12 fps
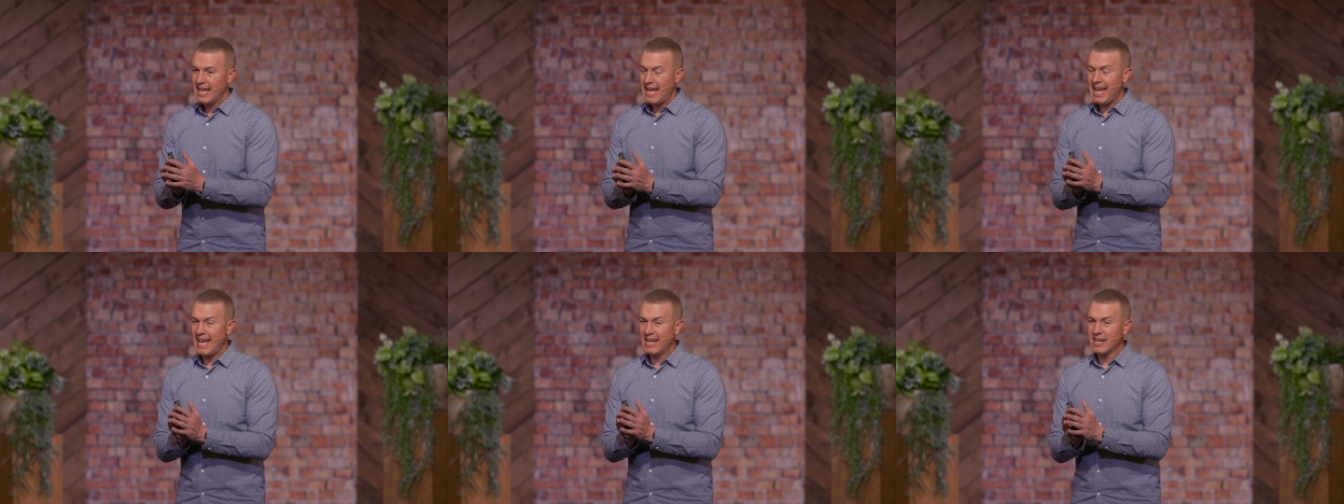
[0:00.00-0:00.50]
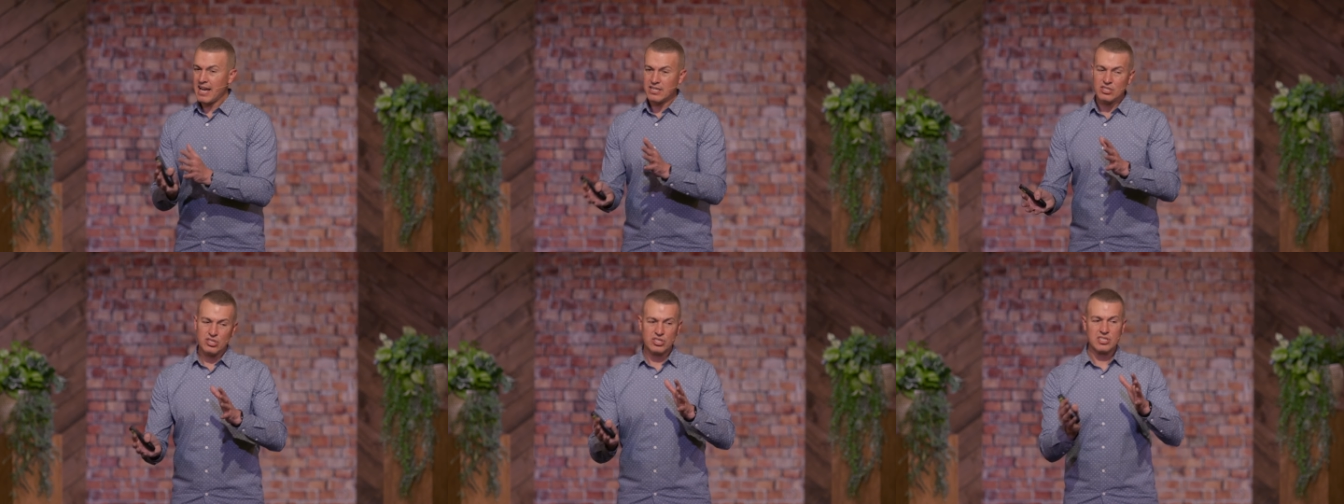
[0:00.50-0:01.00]
And I
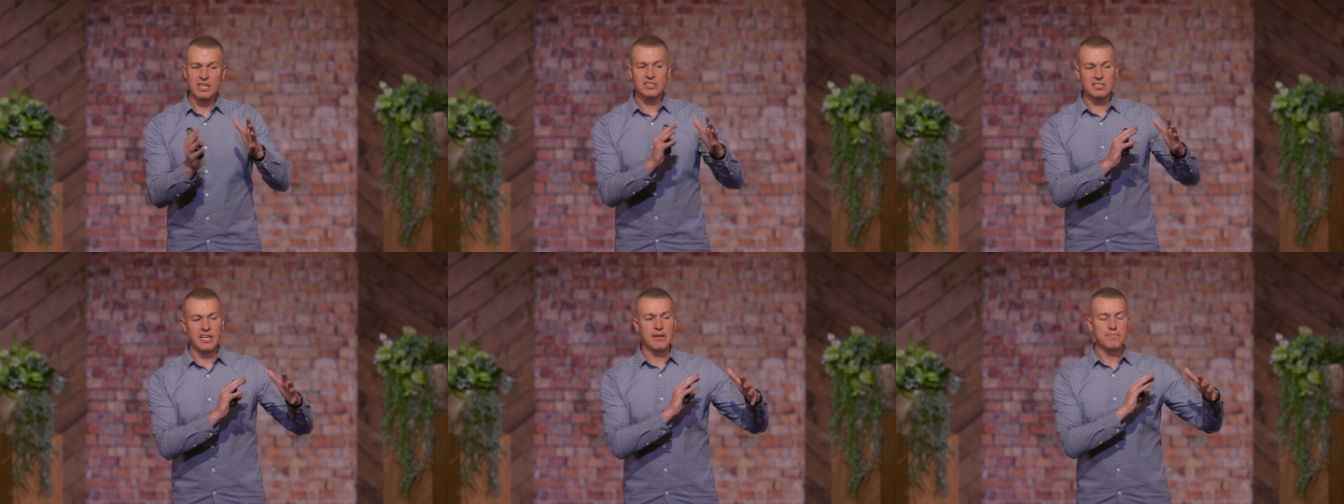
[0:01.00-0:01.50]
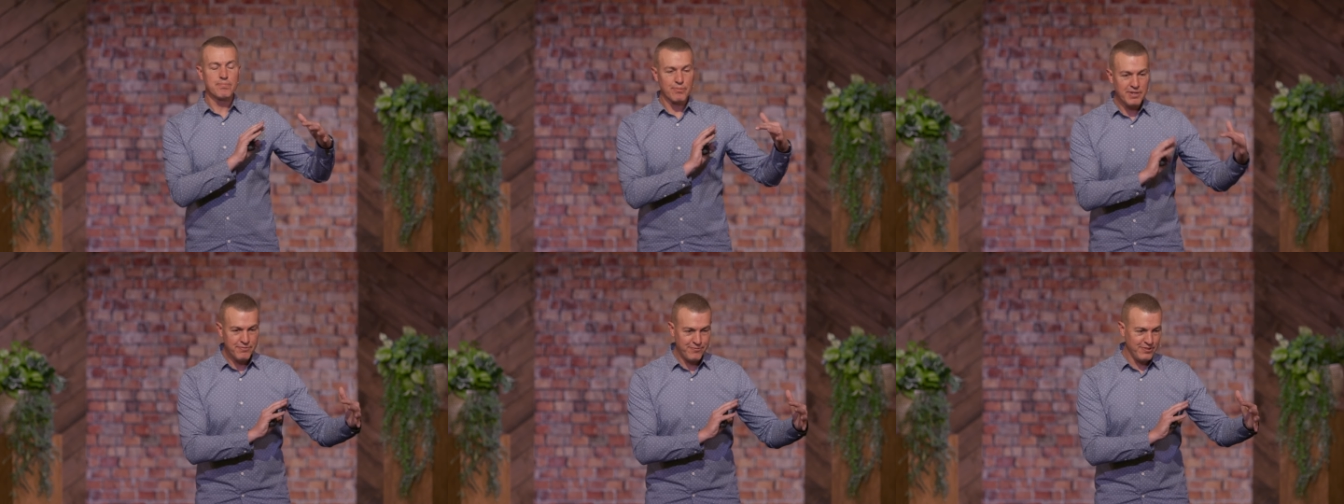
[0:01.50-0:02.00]
discussed that
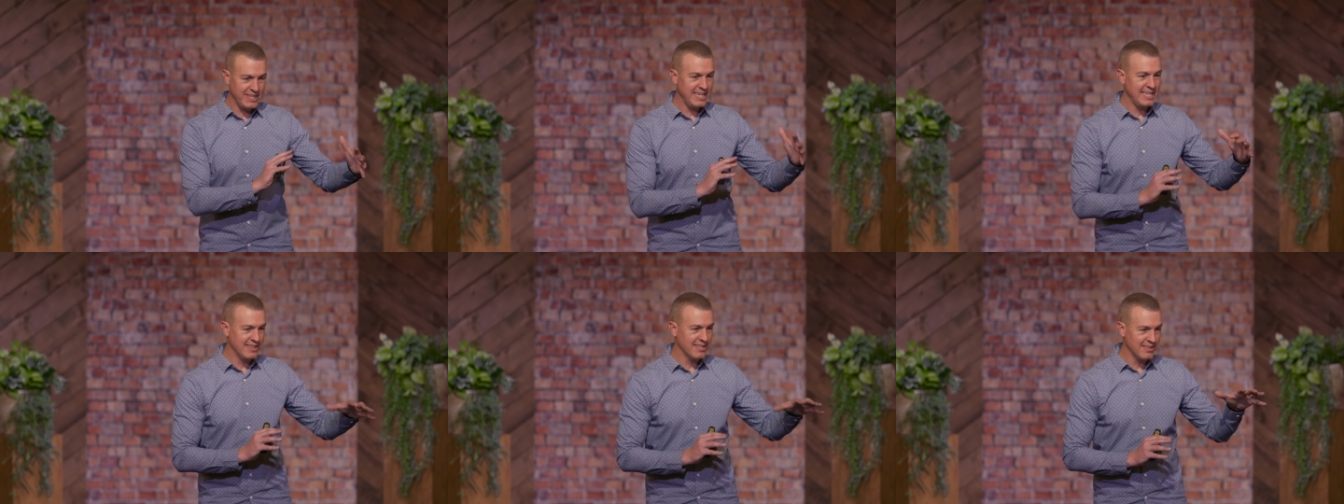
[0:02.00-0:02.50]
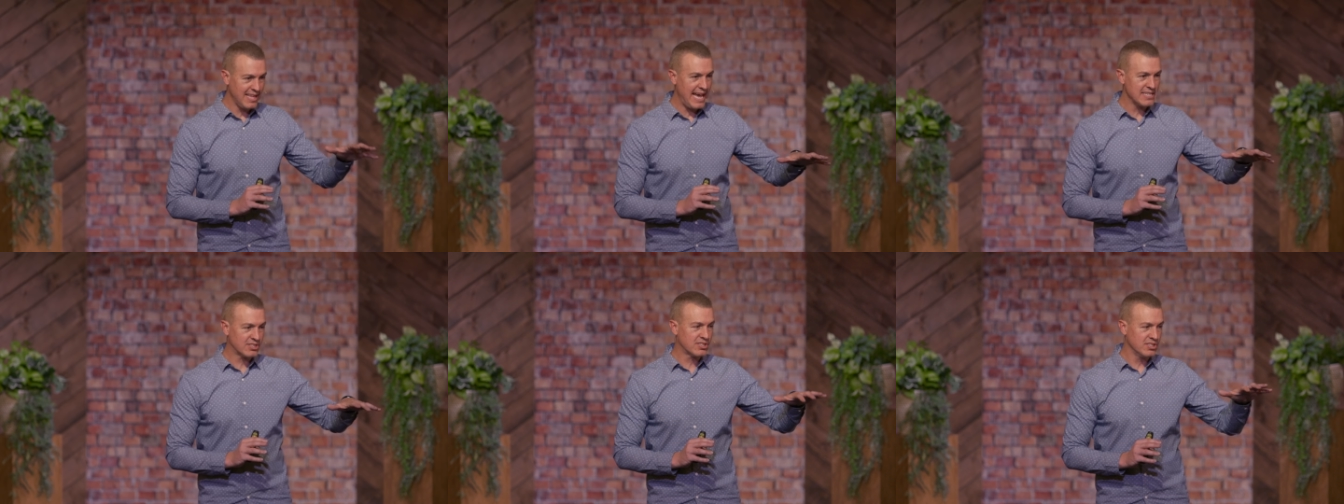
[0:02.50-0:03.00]
briefly in the
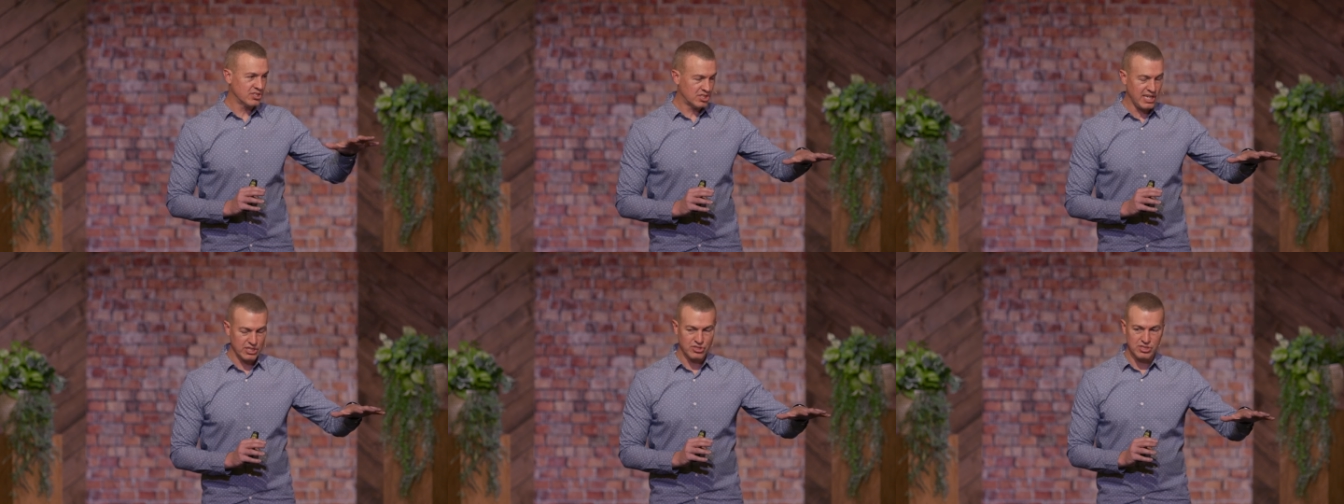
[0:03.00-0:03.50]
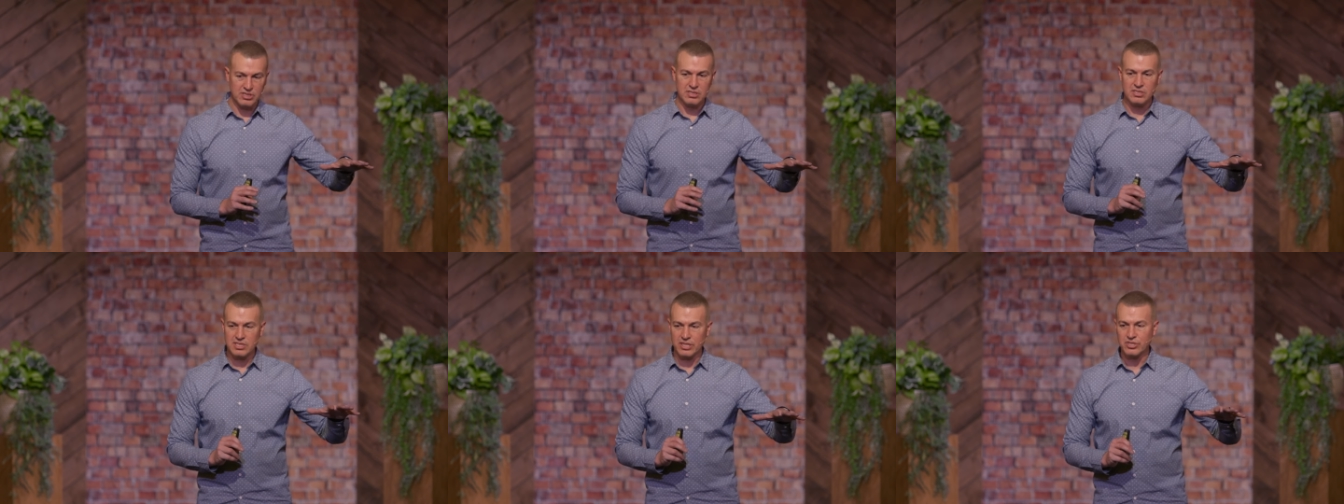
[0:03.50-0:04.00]
last session,
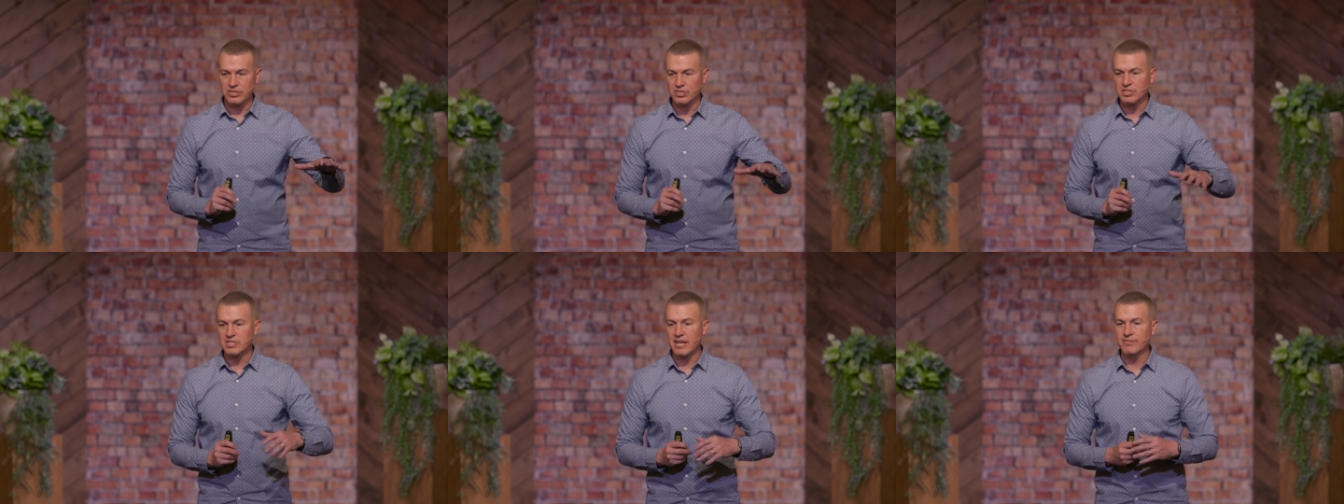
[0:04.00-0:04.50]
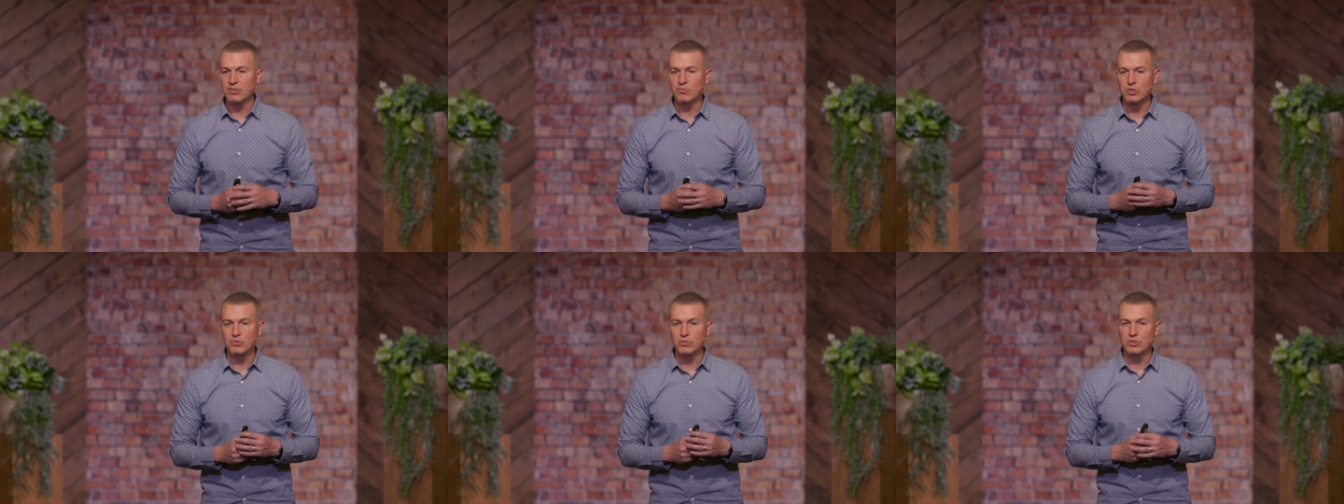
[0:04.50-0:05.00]
session seven,
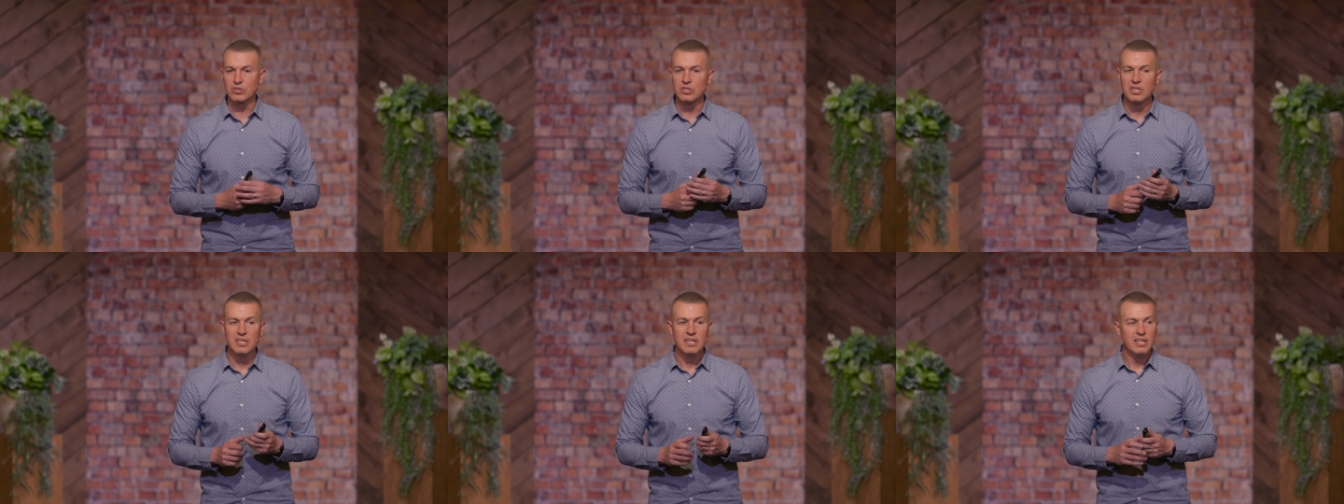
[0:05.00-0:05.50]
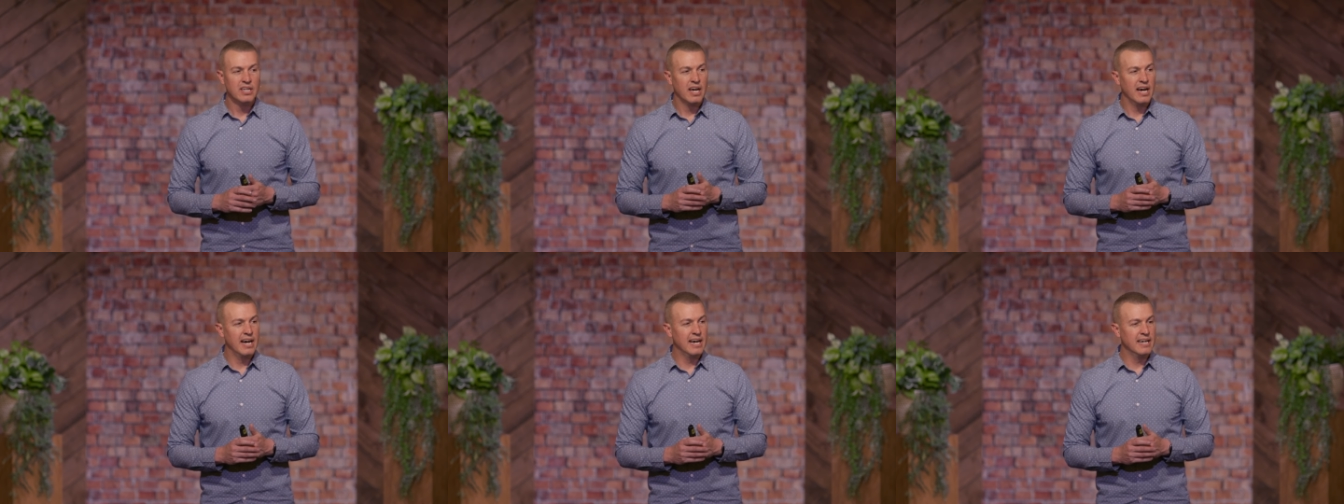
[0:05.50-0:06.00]
which was,
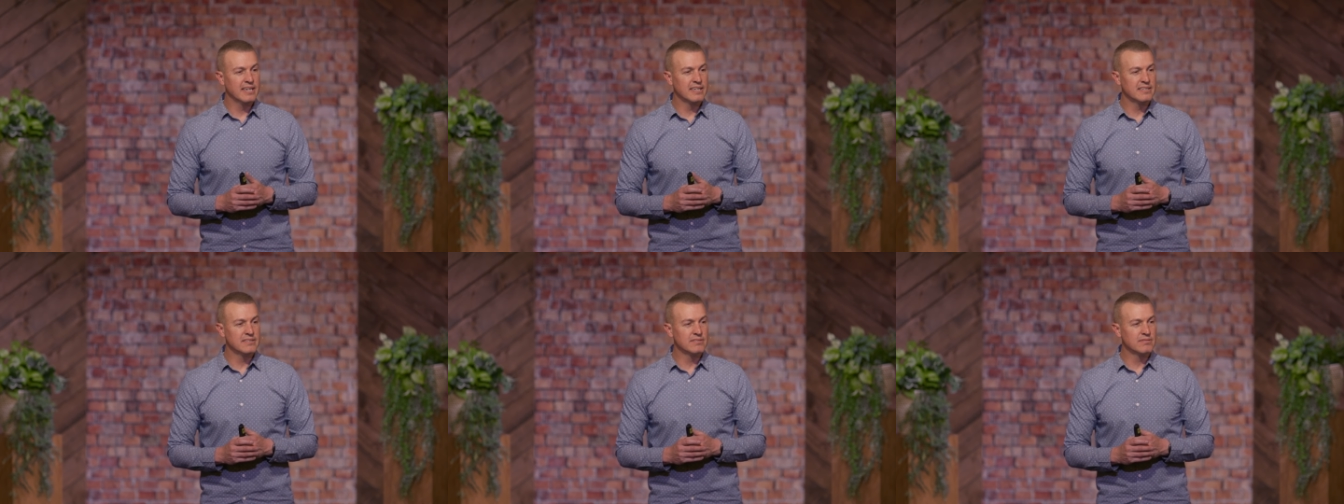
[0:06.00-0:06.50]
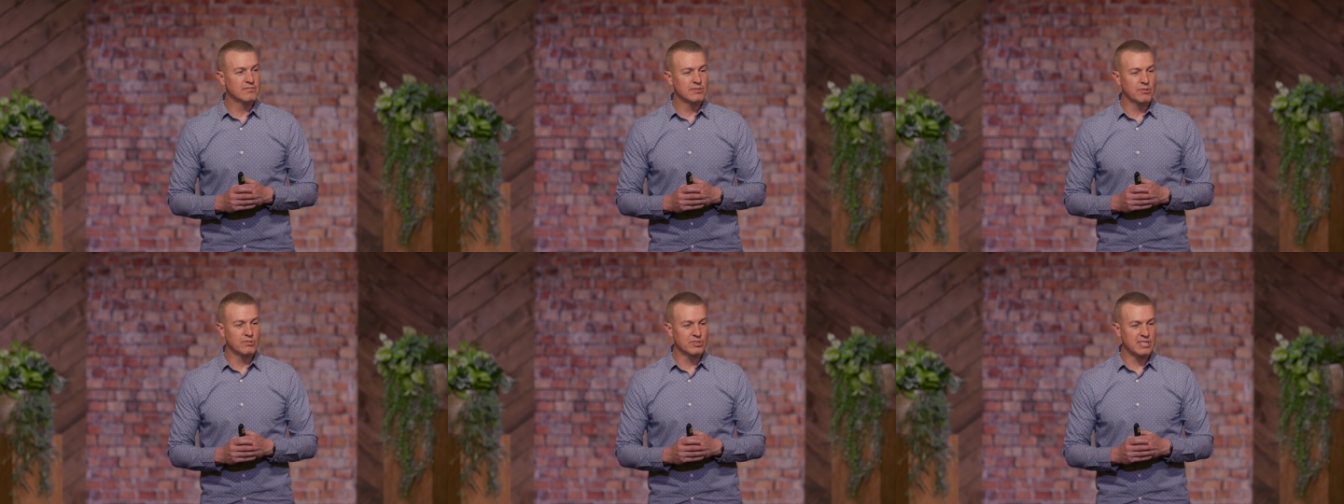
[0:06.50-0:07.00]
uh,
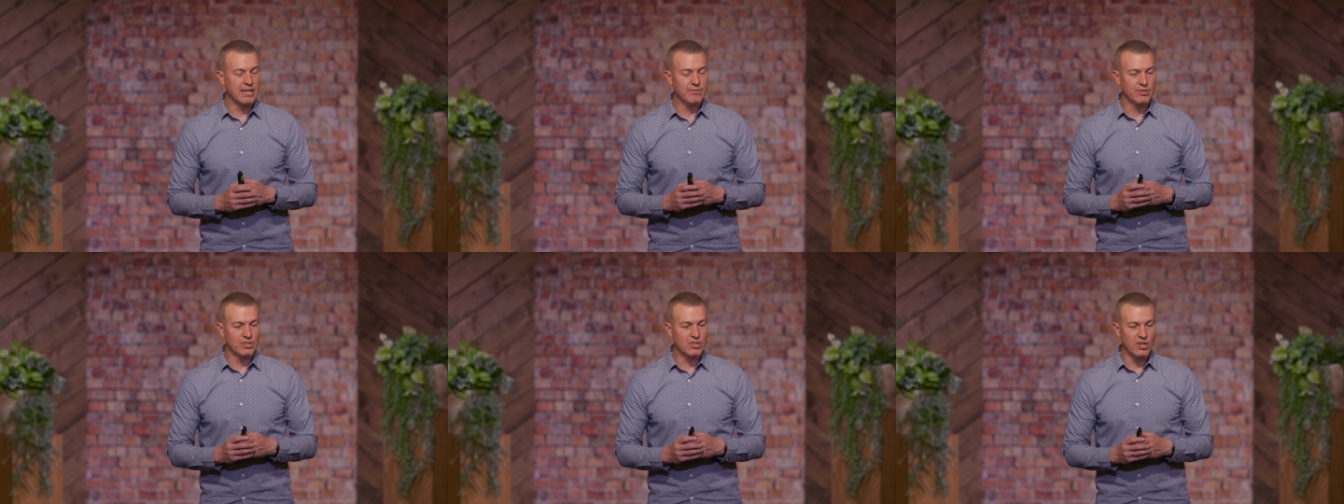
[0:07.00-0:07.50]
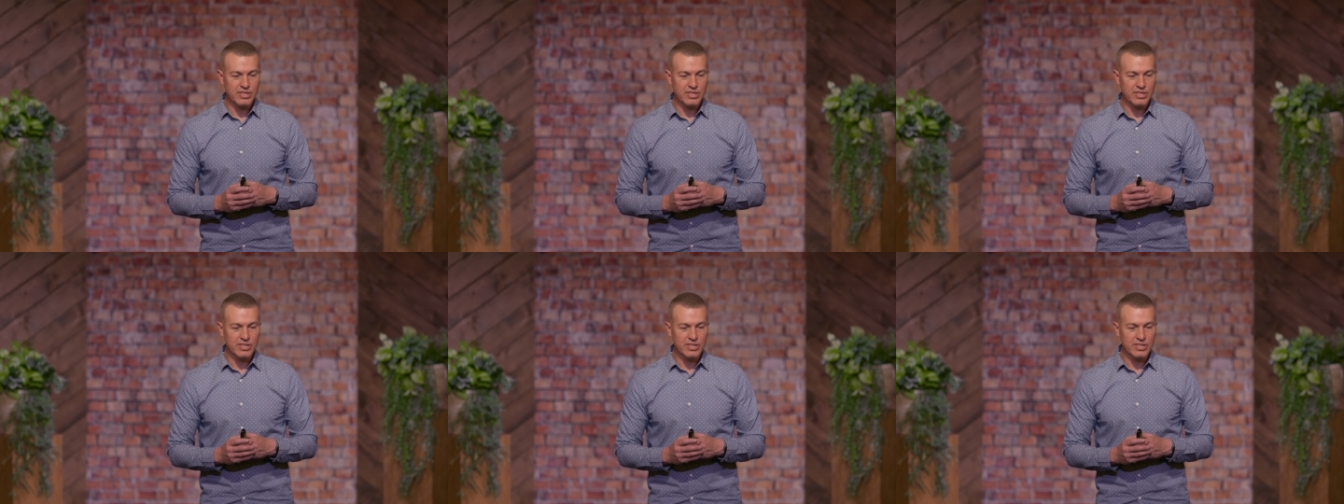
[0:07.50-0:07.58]
what was that one called?